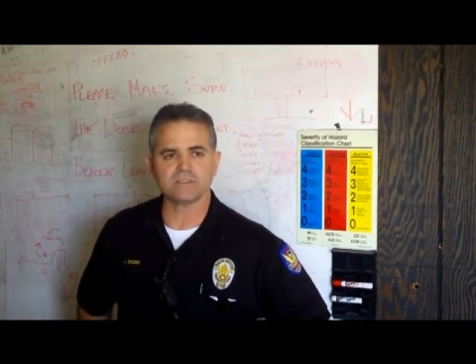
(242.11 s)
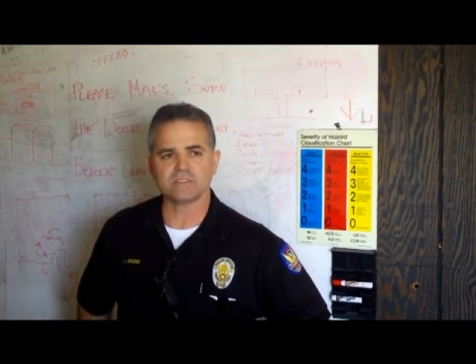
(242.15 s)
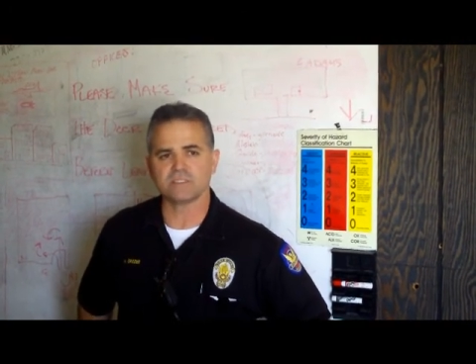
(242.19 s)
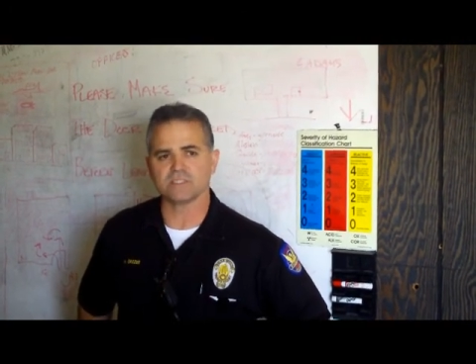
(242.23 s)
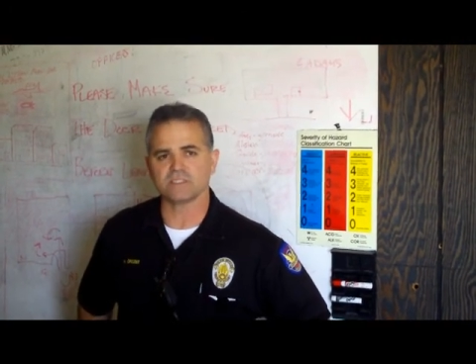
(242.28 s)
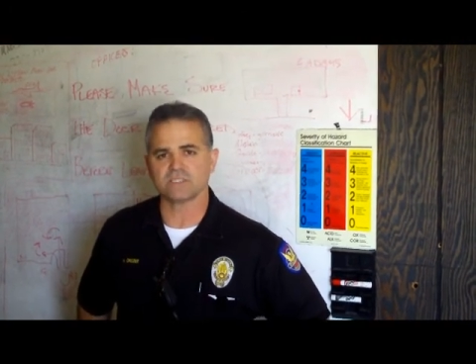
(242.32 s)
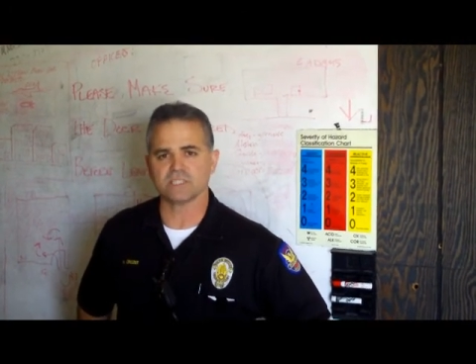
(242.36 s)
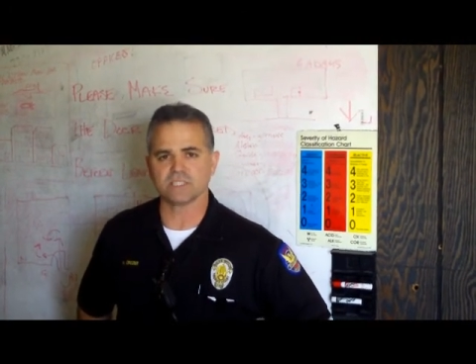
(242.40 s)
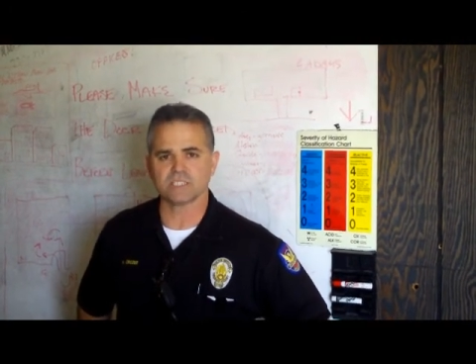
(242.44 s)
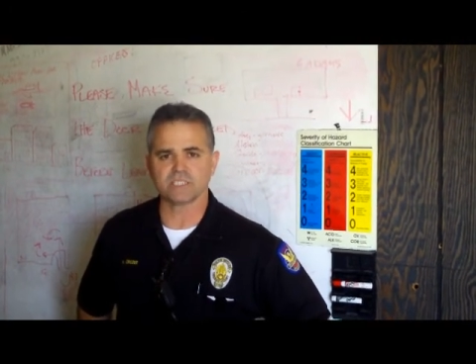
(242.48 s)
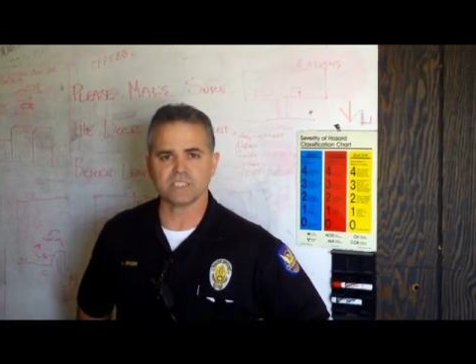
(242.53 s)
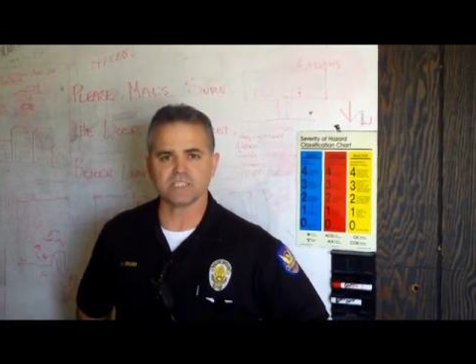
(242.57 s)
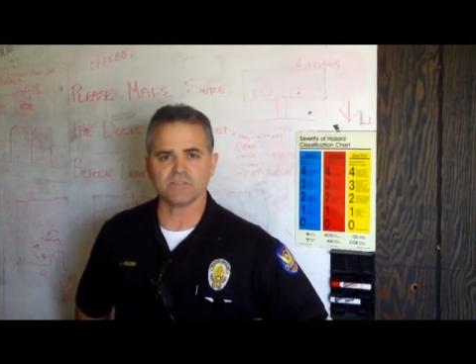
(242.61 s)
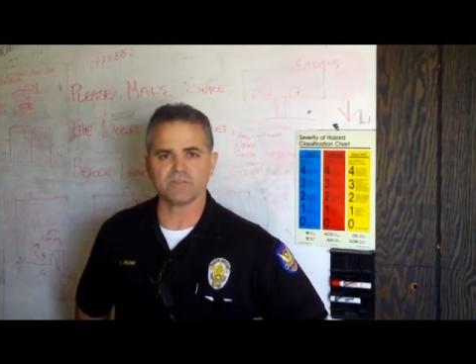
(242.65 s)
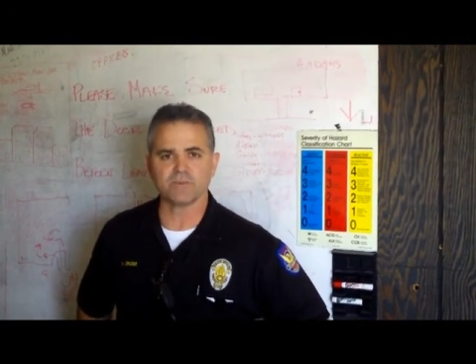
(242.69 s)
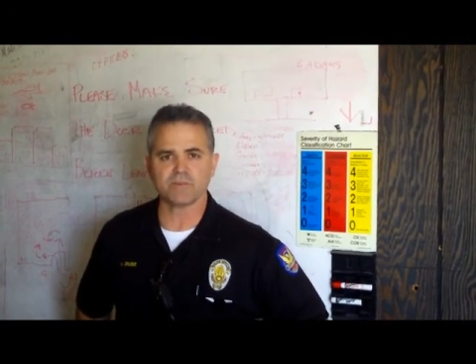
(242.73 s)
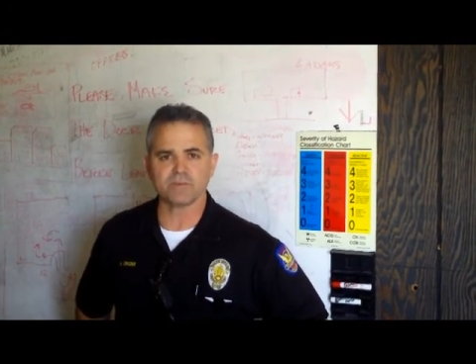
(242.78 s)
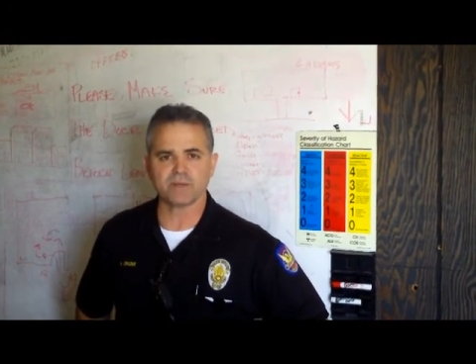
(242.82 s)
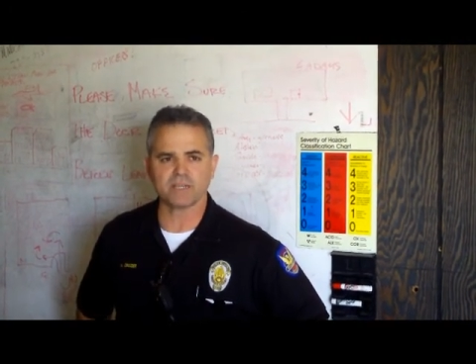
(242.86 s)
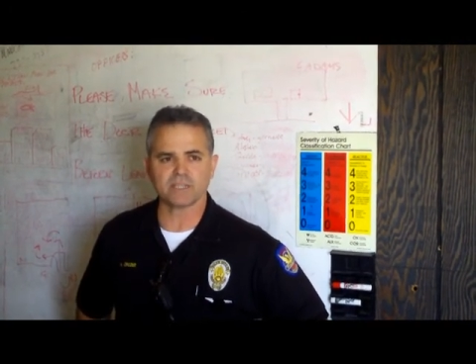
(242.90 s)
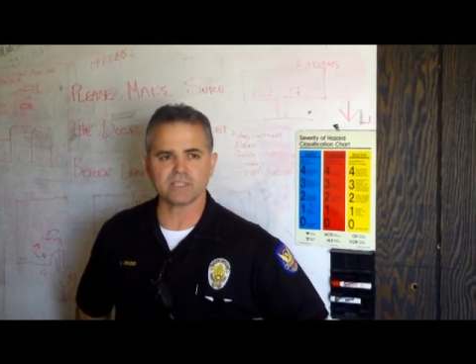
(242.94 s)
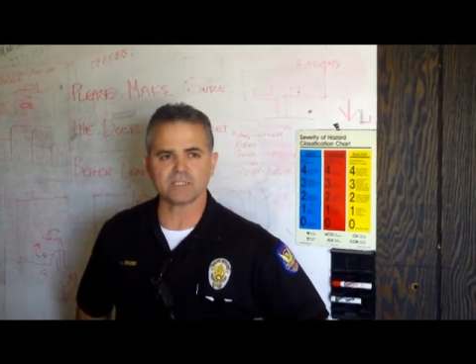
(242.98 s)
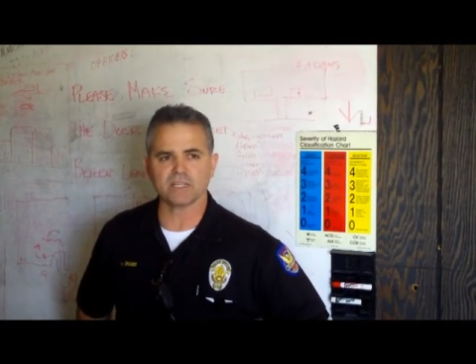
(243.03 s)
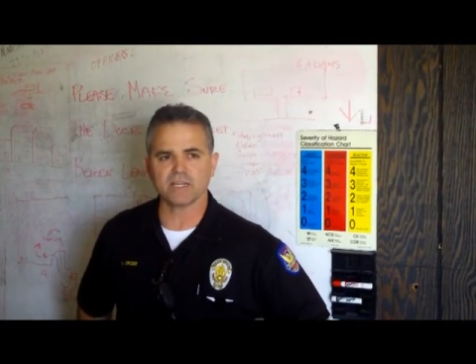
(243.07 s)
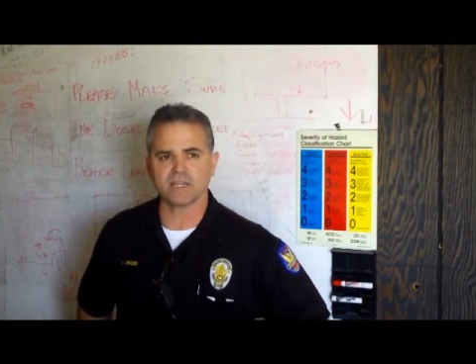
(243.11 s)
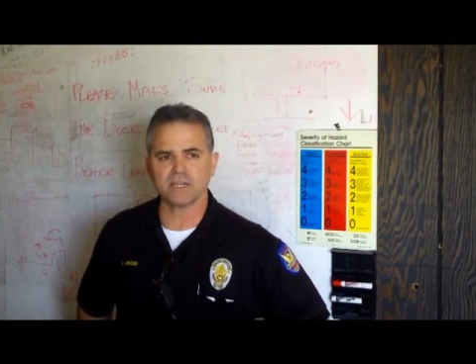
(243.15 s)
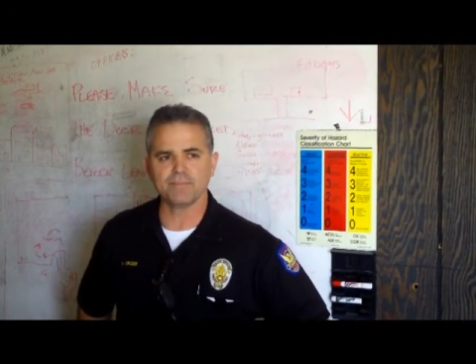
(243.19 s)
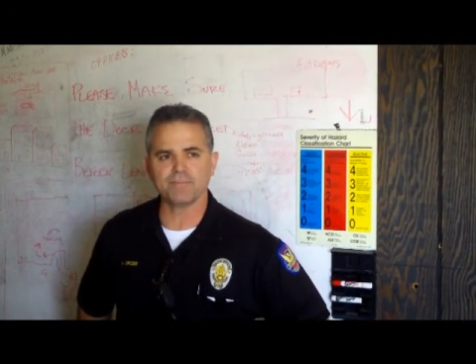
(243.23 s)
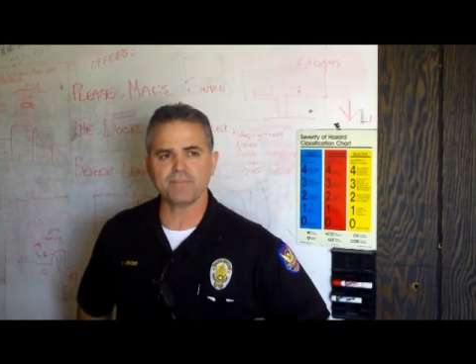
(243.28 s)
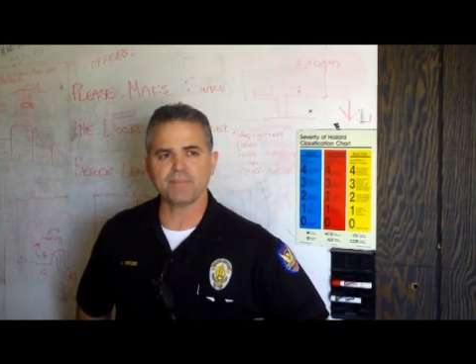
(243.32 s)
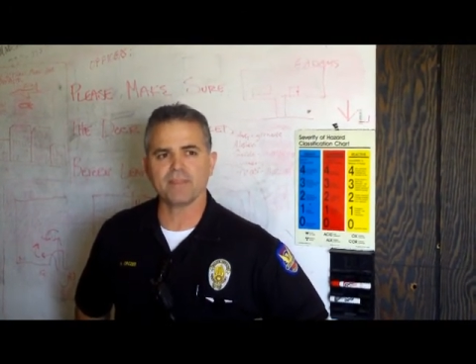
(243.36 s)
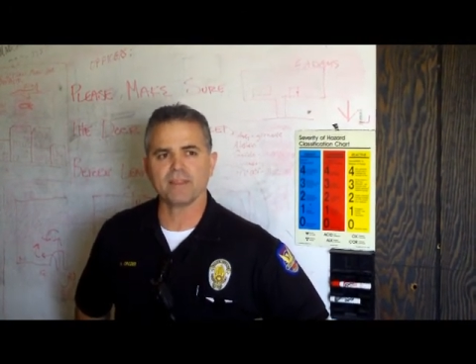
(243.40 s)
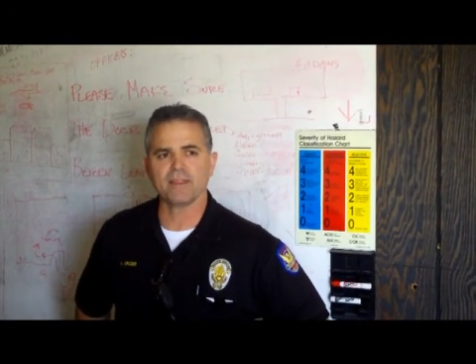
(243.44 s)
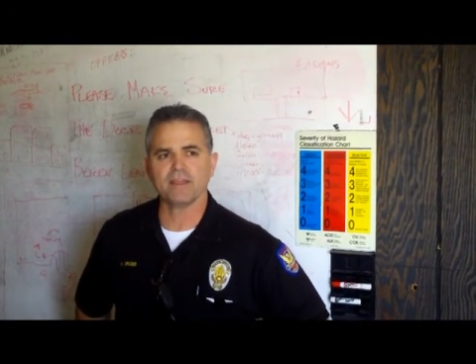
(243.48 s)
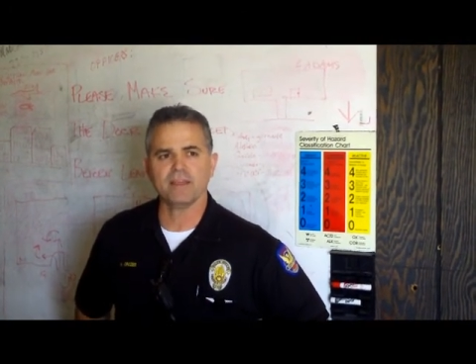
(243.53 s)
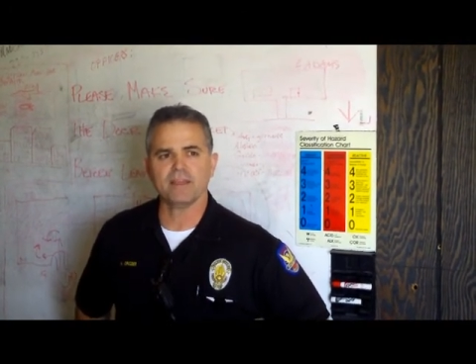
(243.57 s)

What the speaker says: to 6 of them at a time,